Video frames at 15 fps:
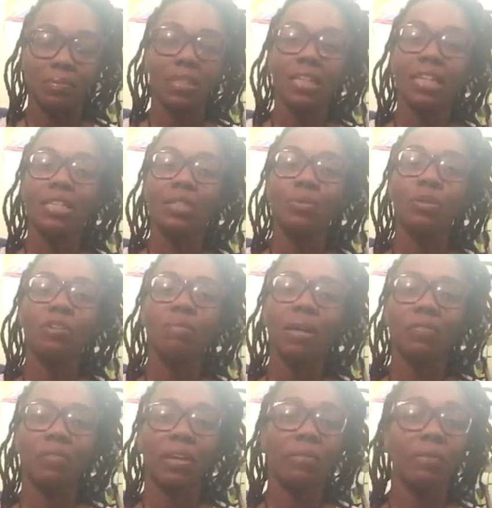it's one of my
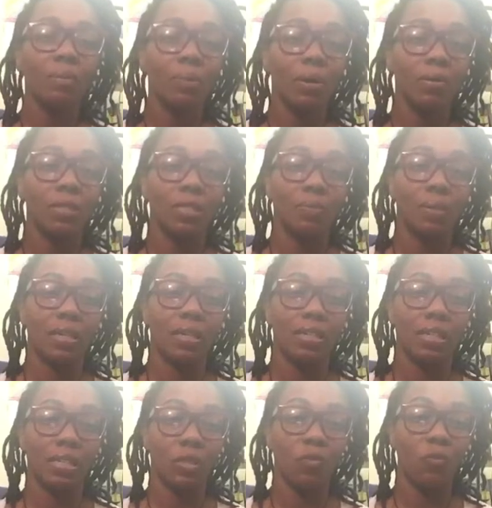favorite poses because
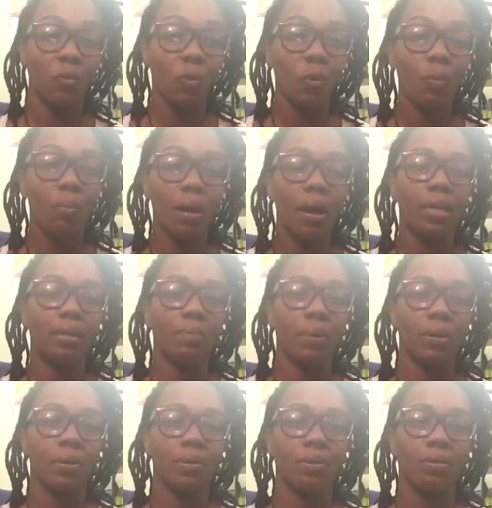it's a full body
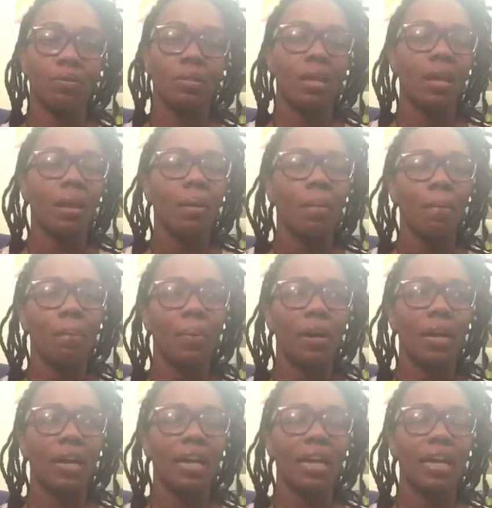pose,
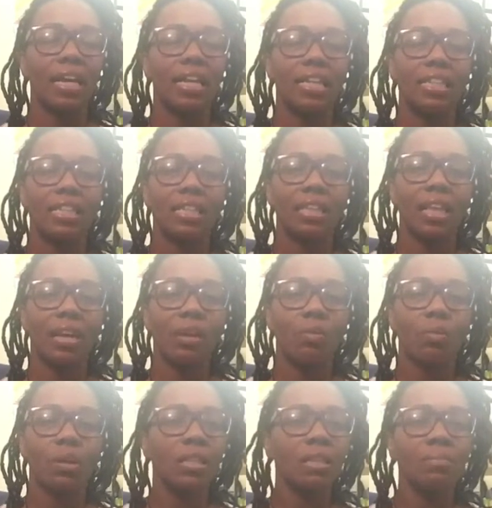but it's like
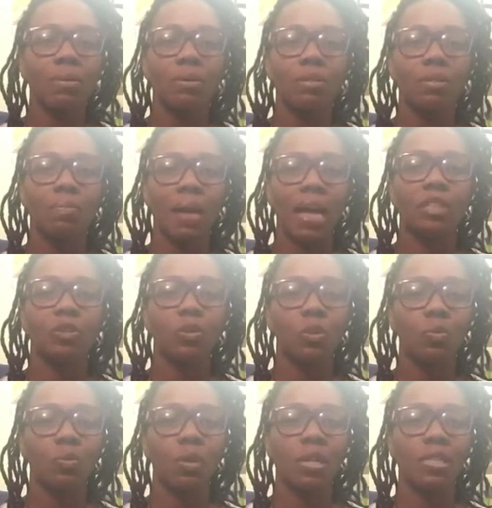one of the most
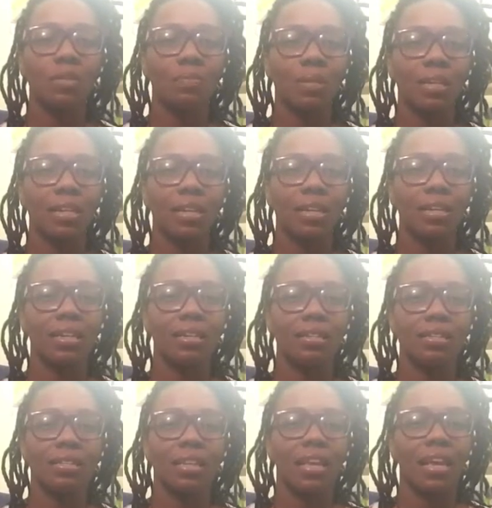magical ones
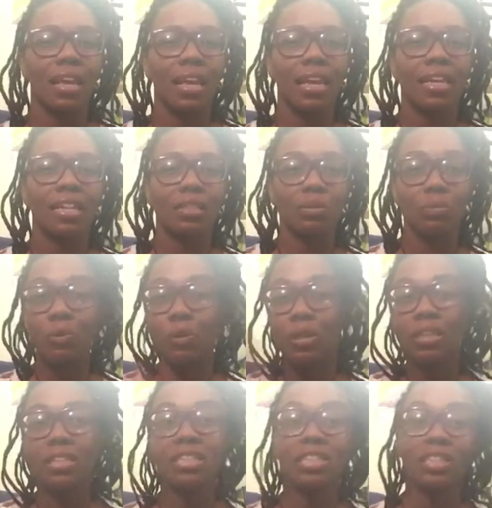because it
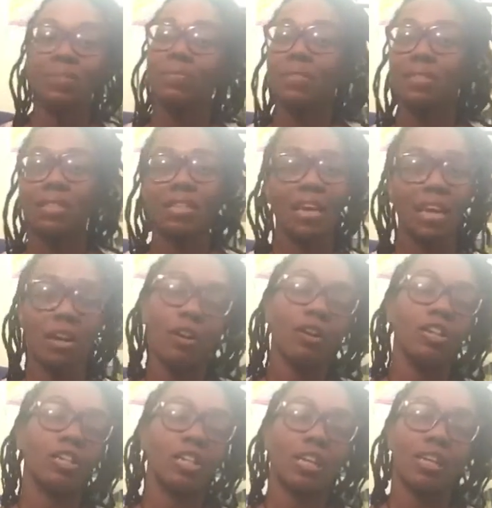really shifts the
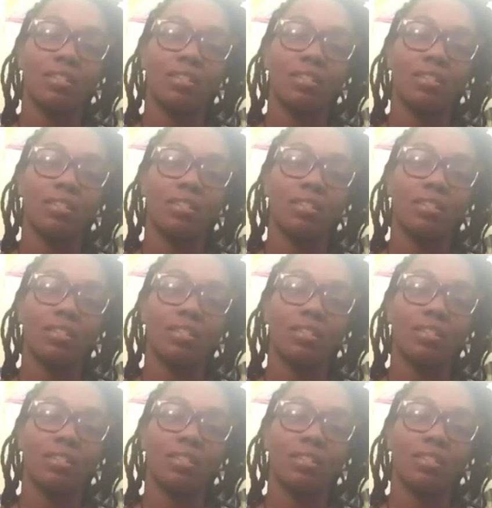energy.